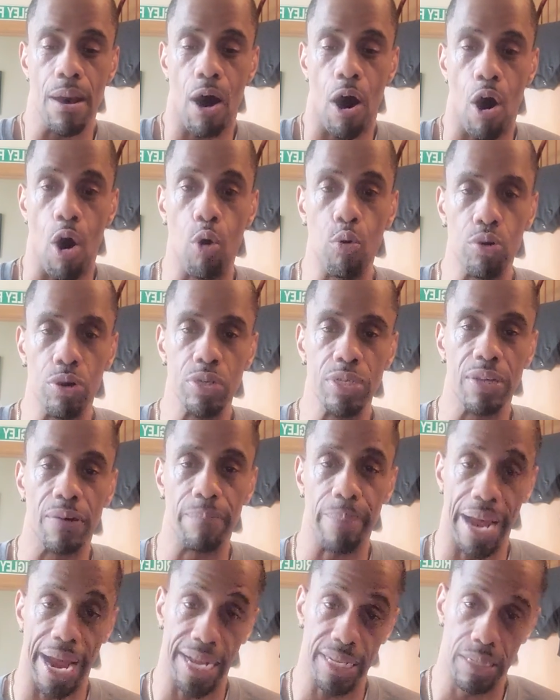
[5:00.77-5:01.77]
owners of
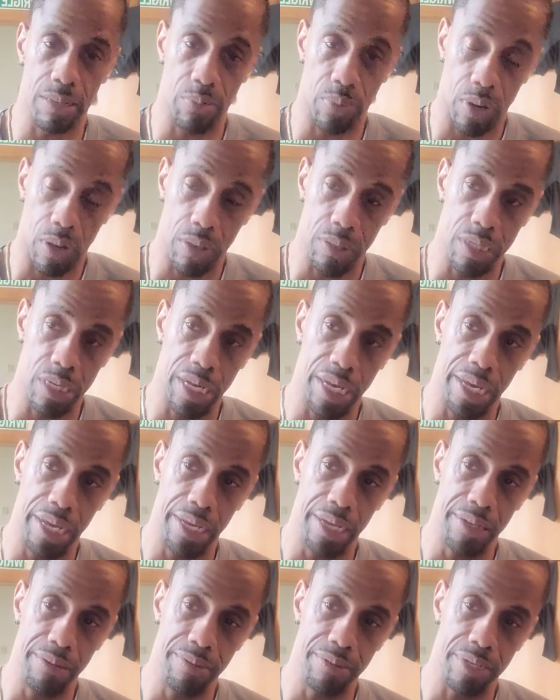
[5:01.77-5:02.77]
basketball
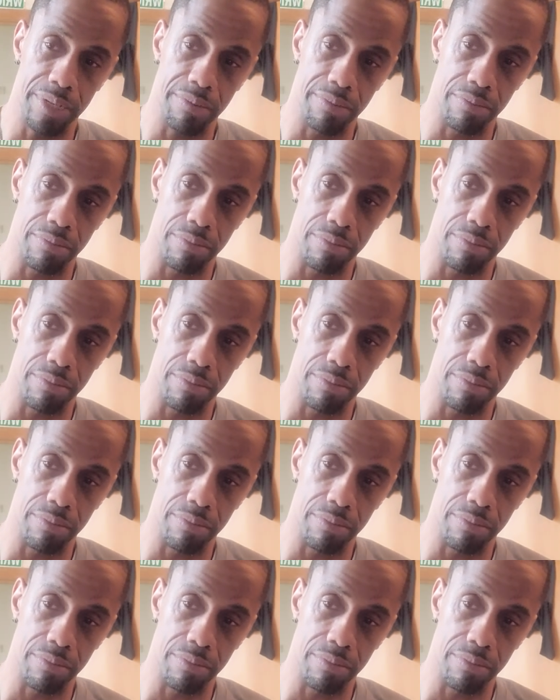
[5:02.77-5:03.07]
teams,